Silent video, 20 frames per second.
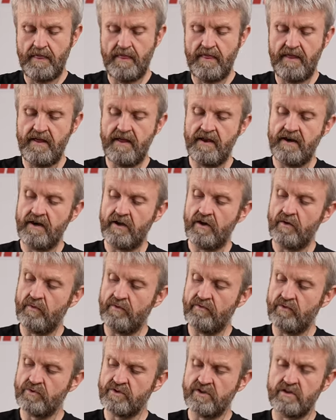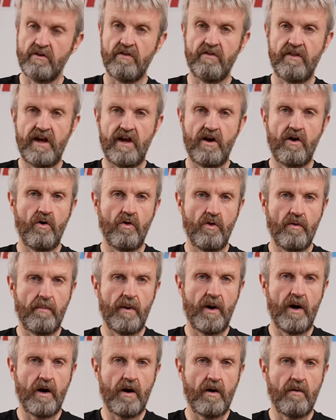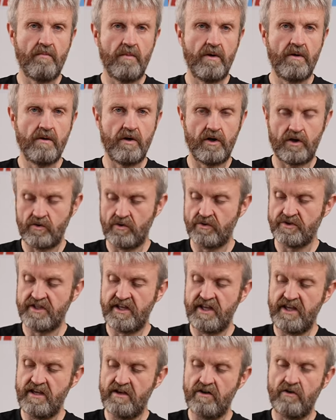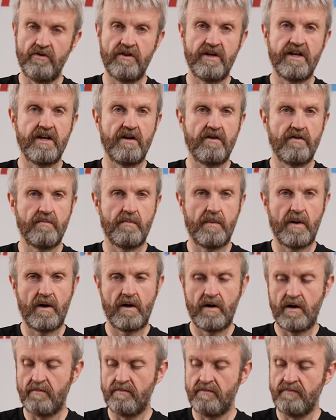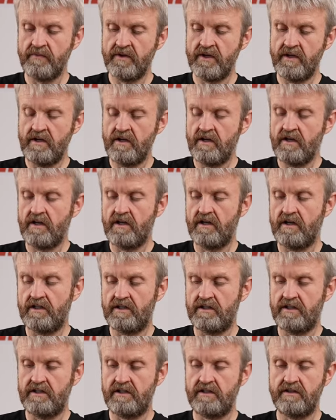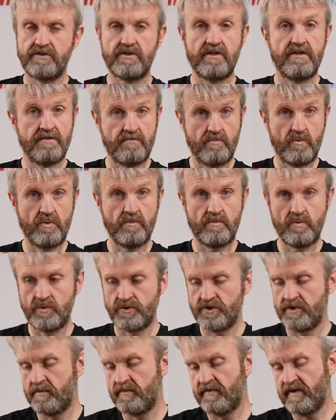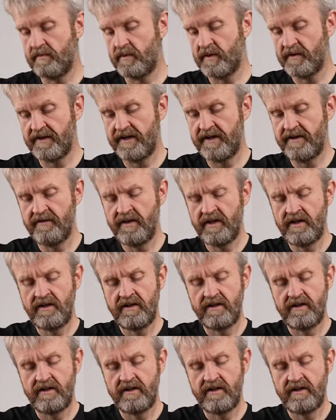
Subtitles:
Then we've also got that on the palm across here, on the heel of the palm. So there's more super fabric there.